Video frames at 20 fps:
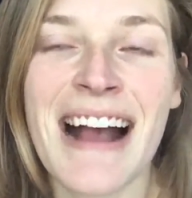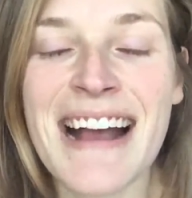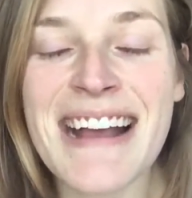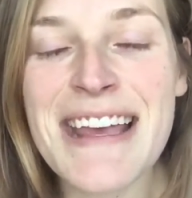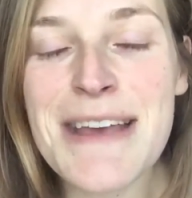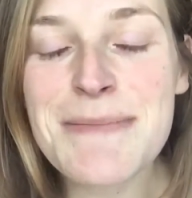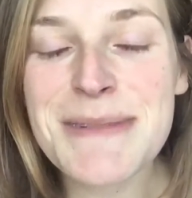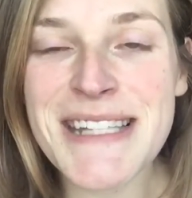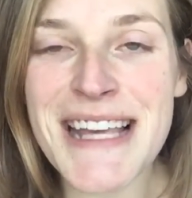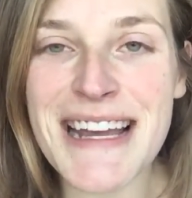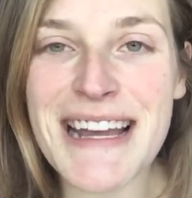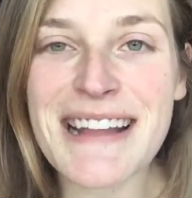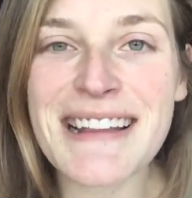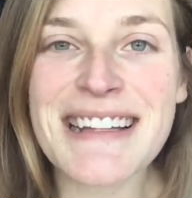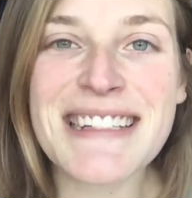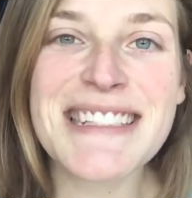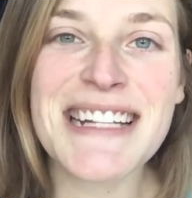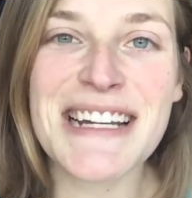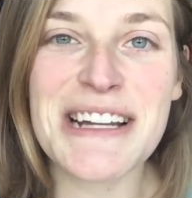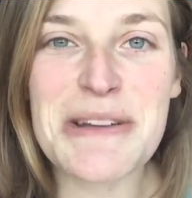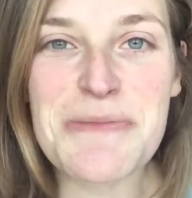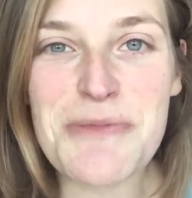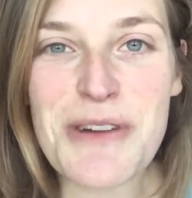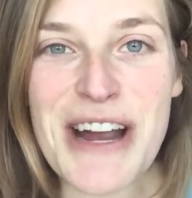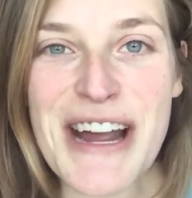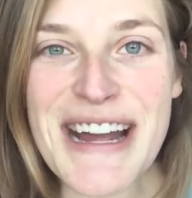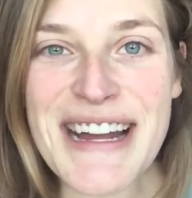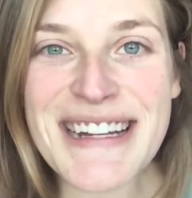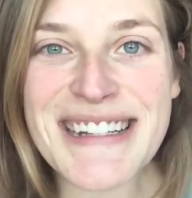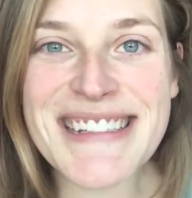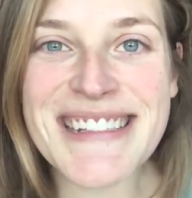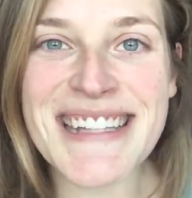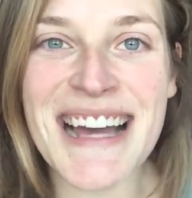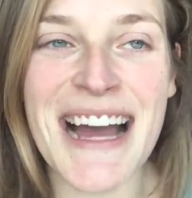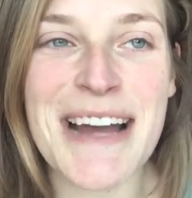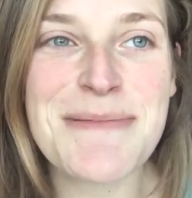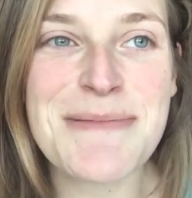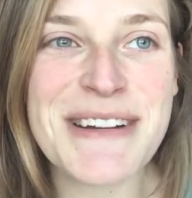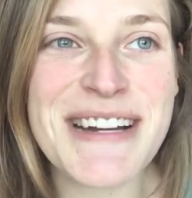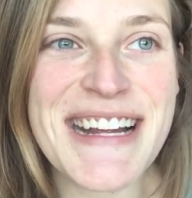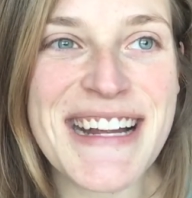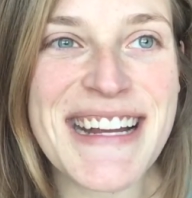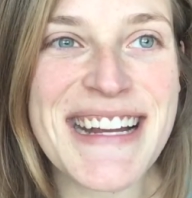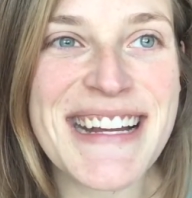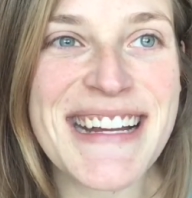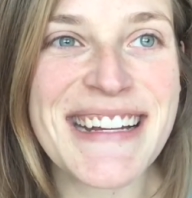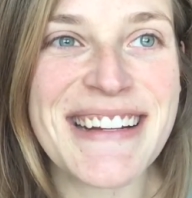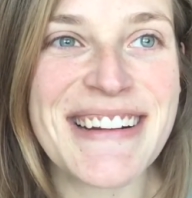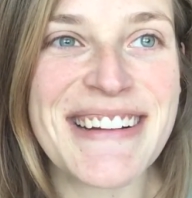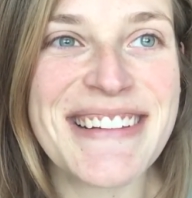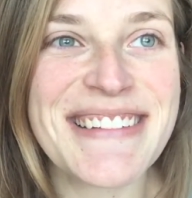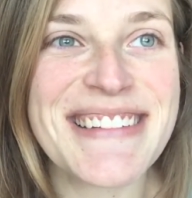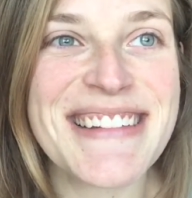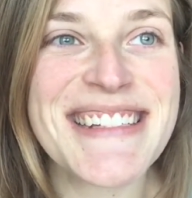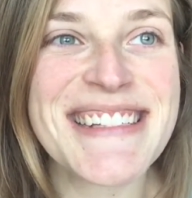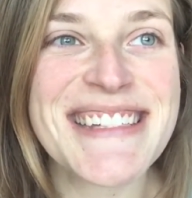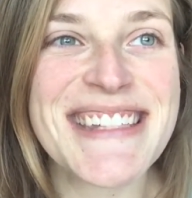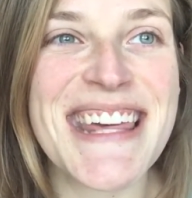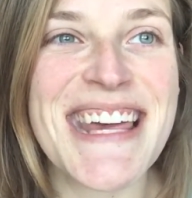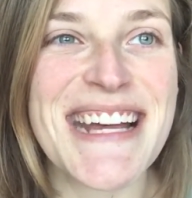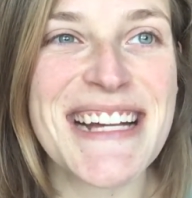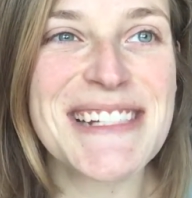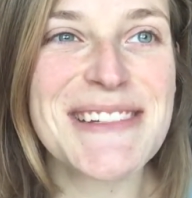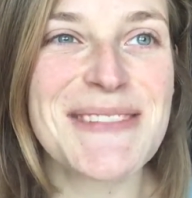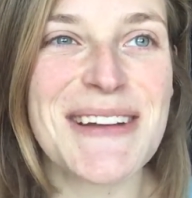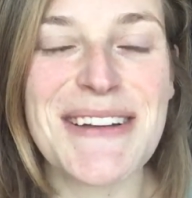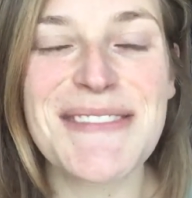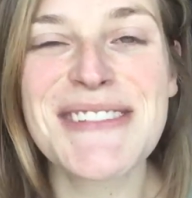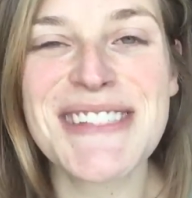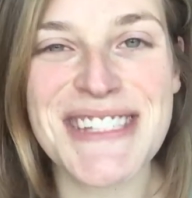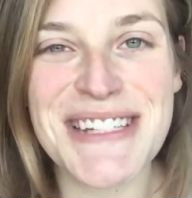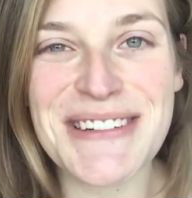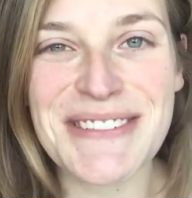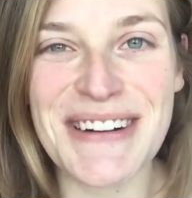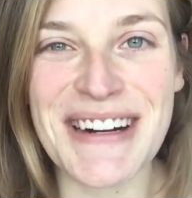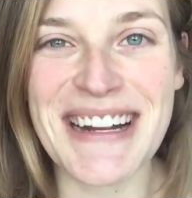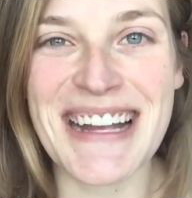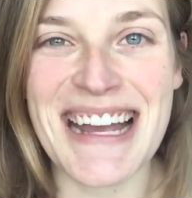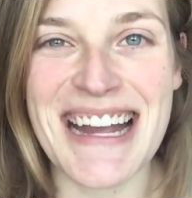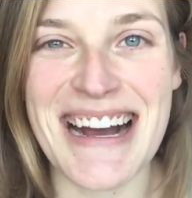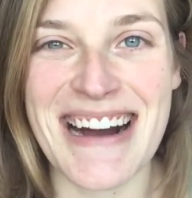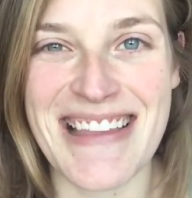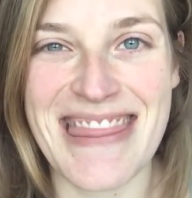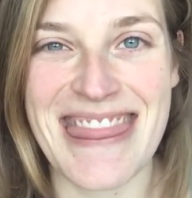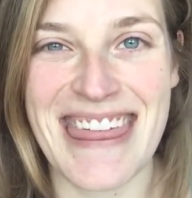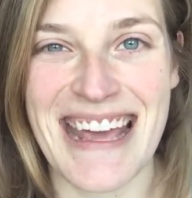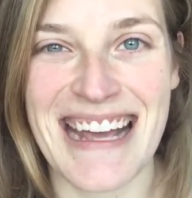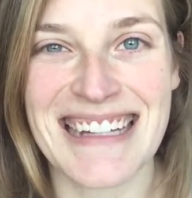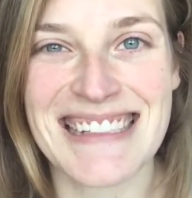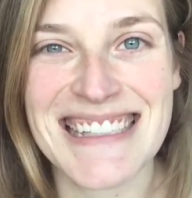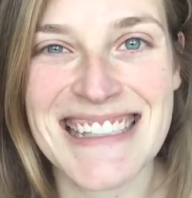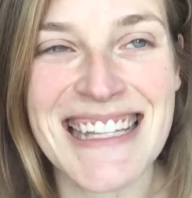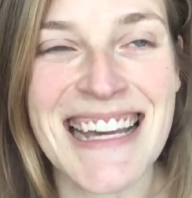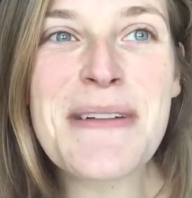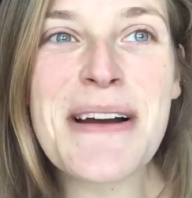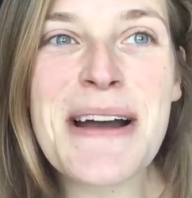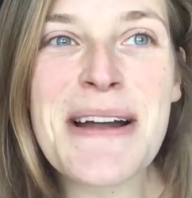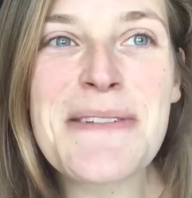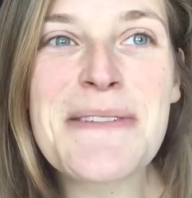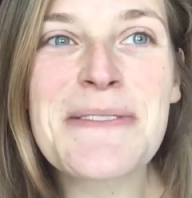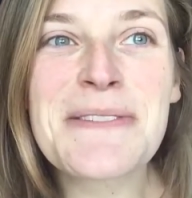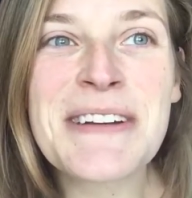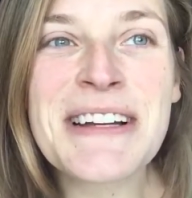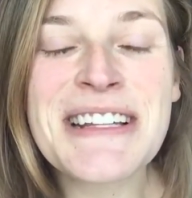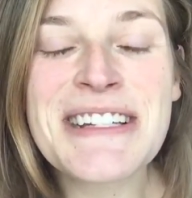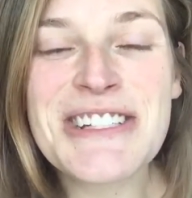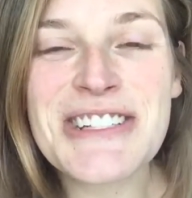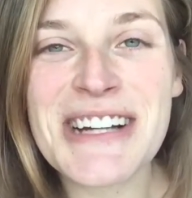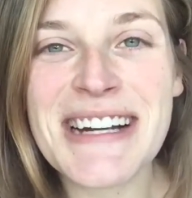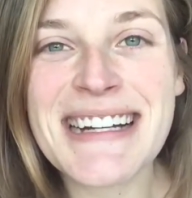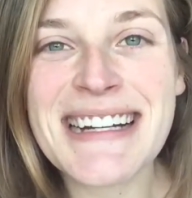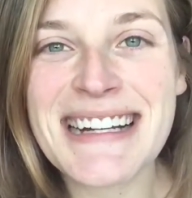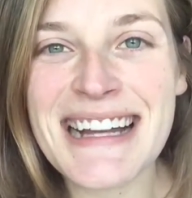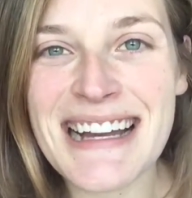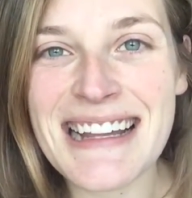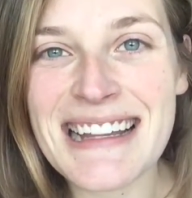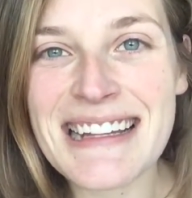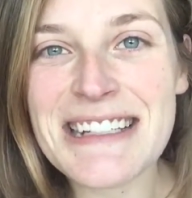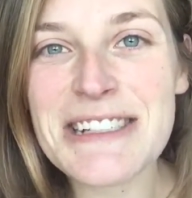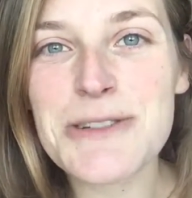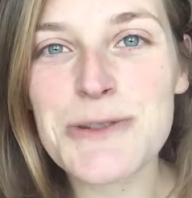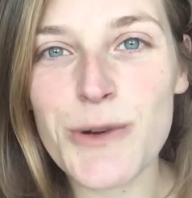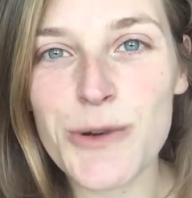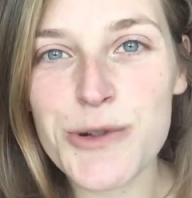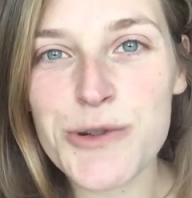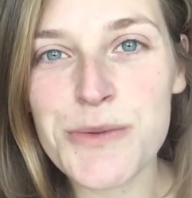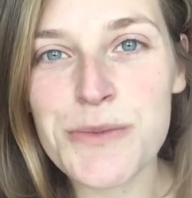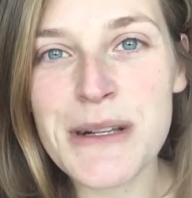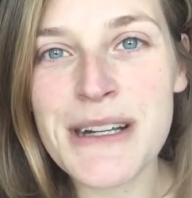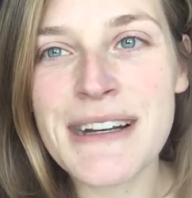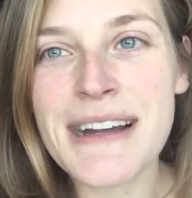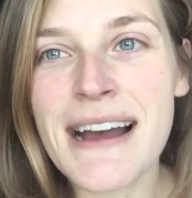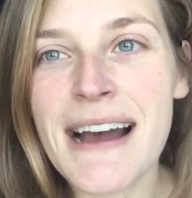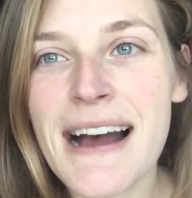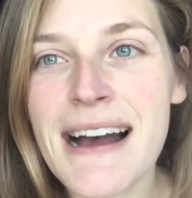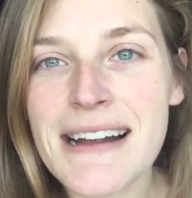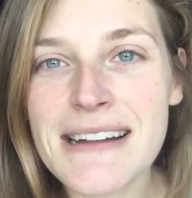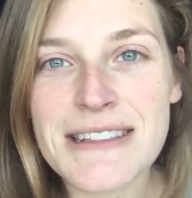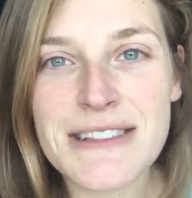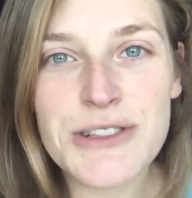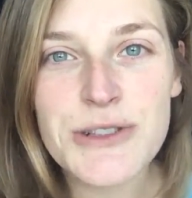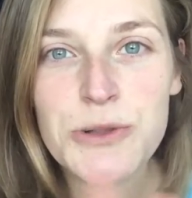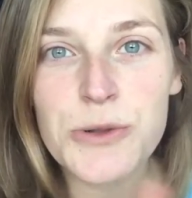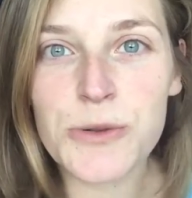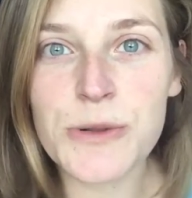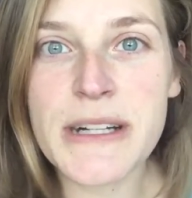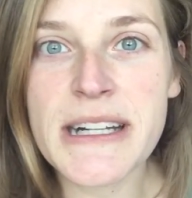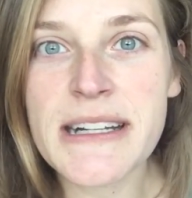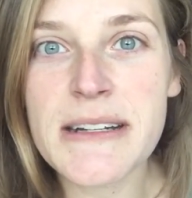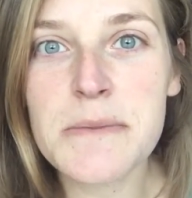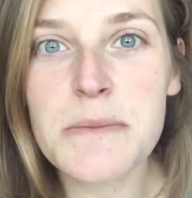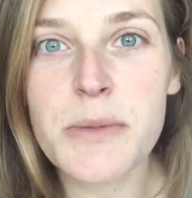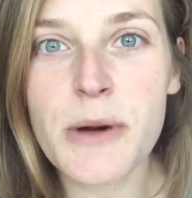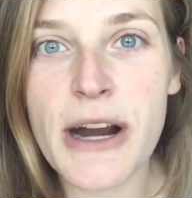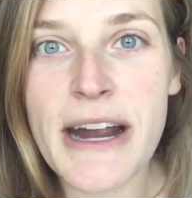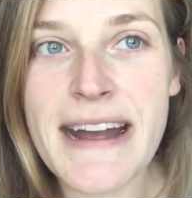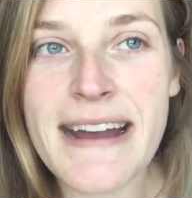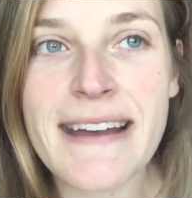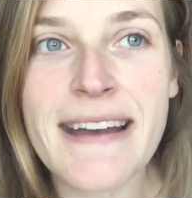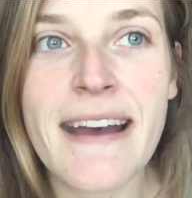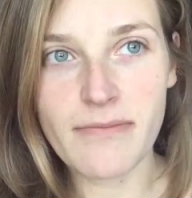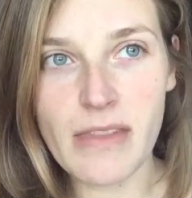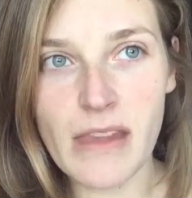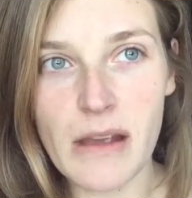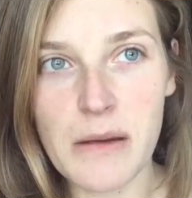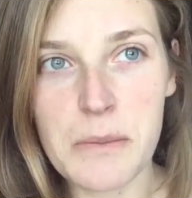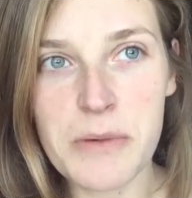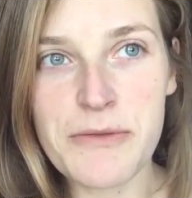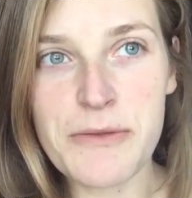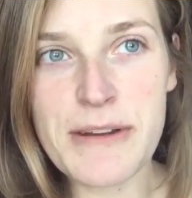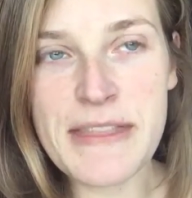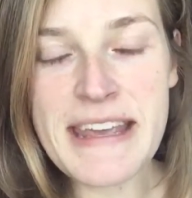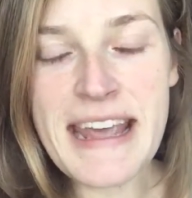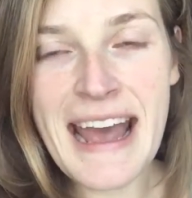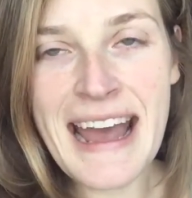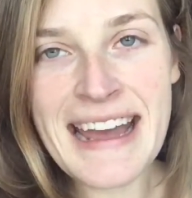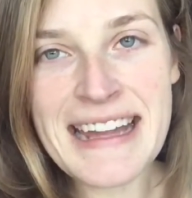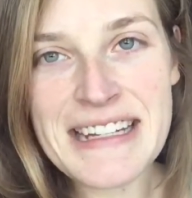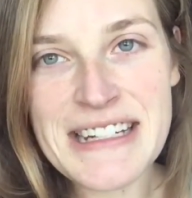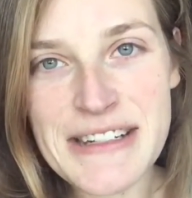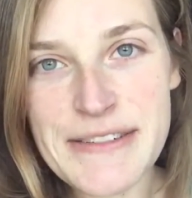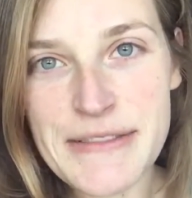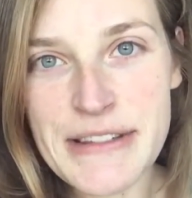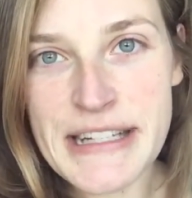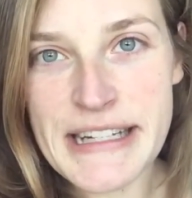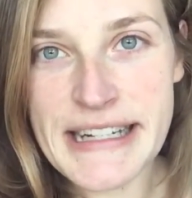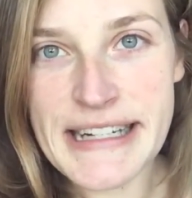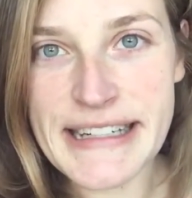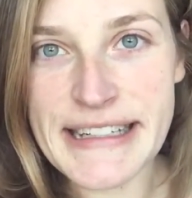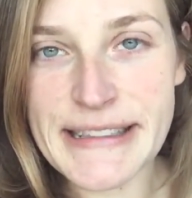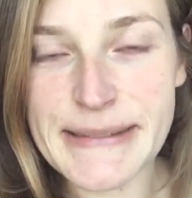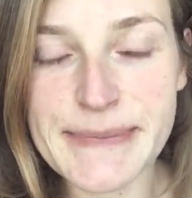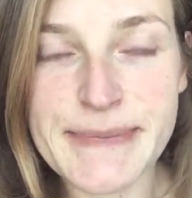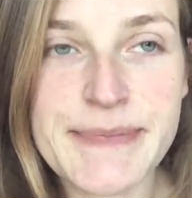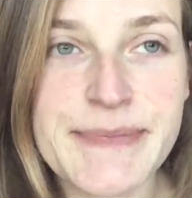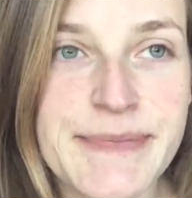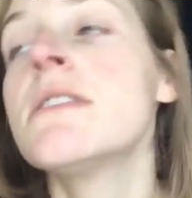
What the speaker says: I keep saying like taking breaks, hibernating, and all of these things, but I'm still working on things. But really trying to get like a social media and a screen break before the end of the year.